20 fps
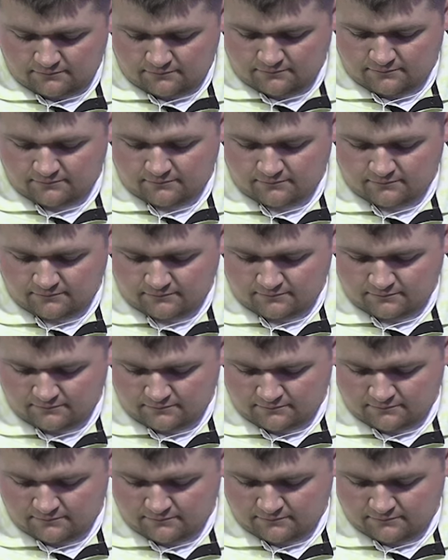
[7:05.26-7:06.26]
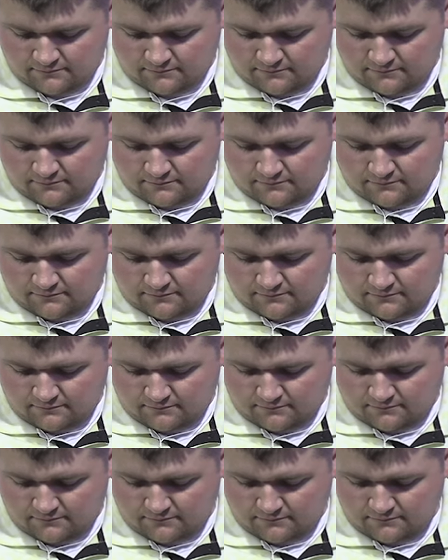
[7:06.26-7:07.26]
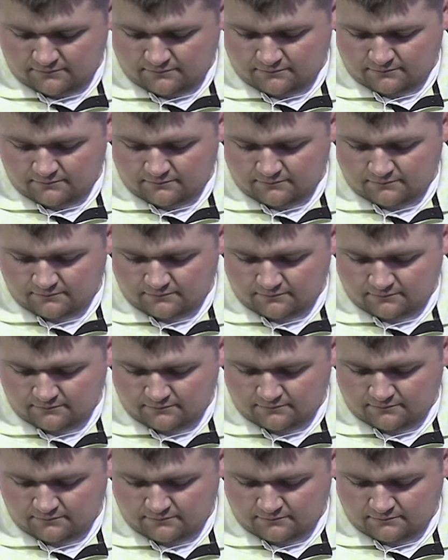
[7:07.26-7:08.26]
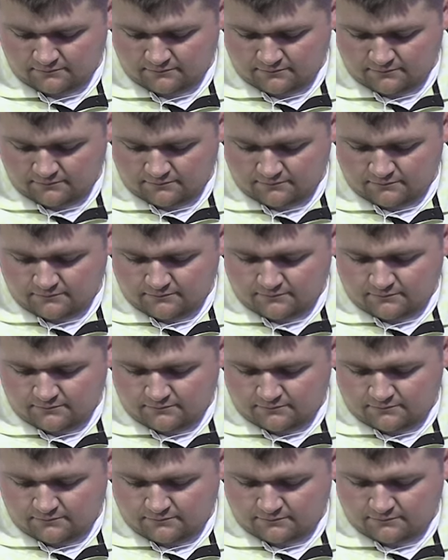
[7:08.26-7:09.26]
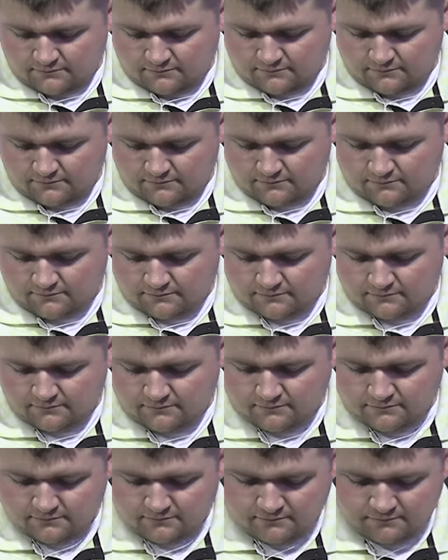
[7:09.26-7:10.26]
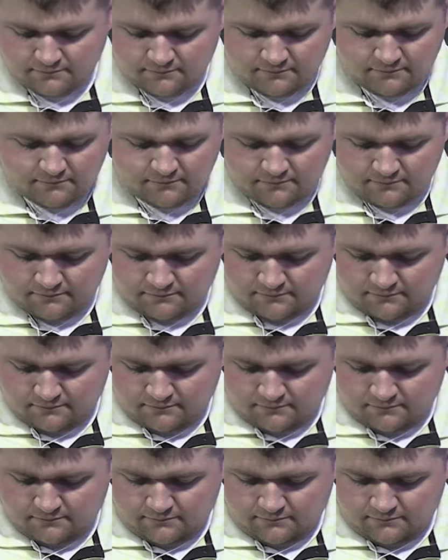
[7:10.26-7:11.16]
(not speaking)